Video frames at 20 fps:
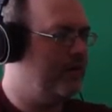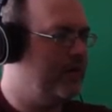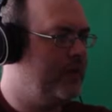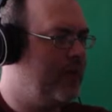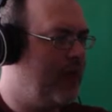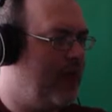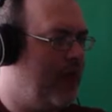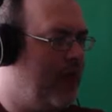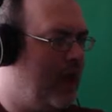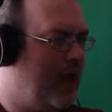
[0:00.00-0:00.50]

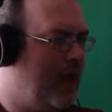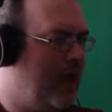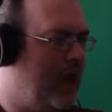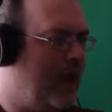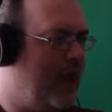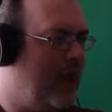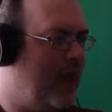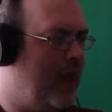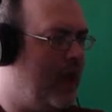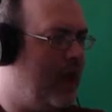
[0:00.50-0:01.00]

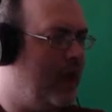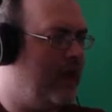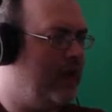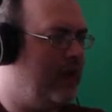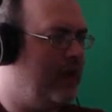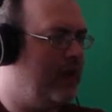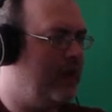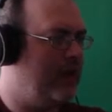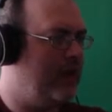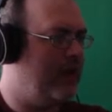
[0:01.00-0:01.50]
Yeah!
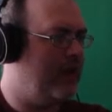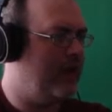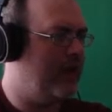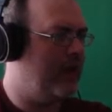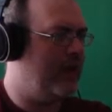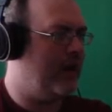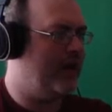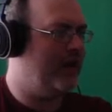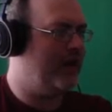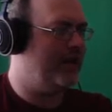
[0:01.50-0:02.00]

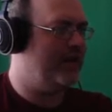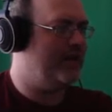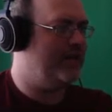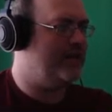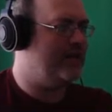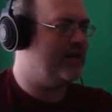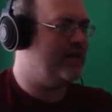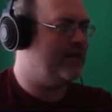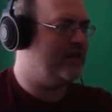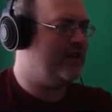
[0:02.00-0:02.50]
Ah, you
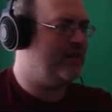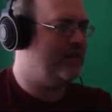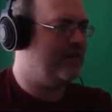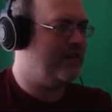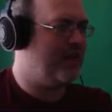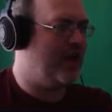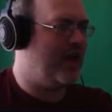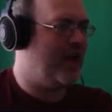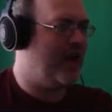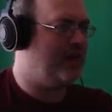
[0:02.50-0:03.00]
see,
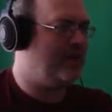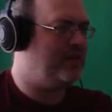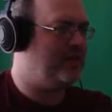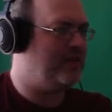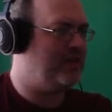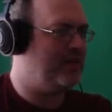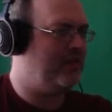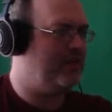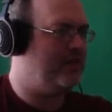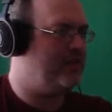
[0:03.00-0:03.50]
the height
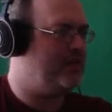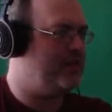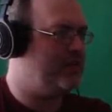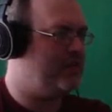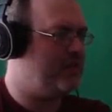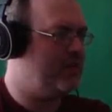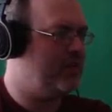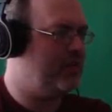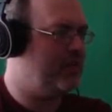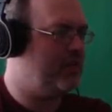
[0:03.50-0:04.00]

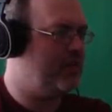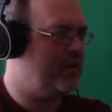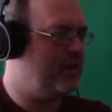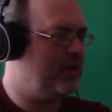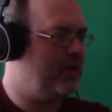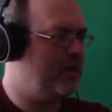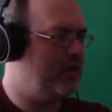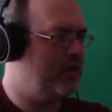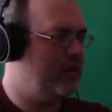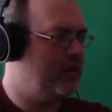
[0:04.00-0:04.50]
difference.
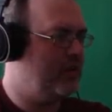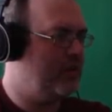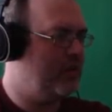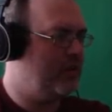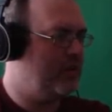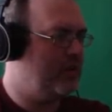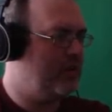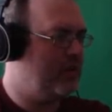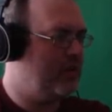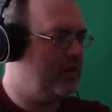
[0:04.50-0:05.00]

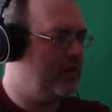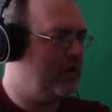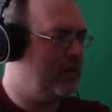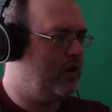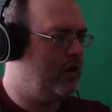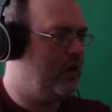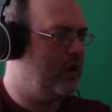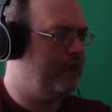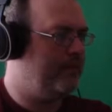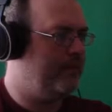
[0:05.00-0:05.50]

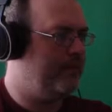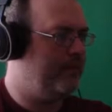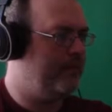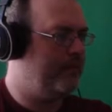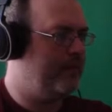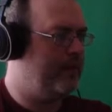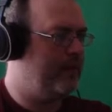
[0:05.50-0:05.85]
Hup!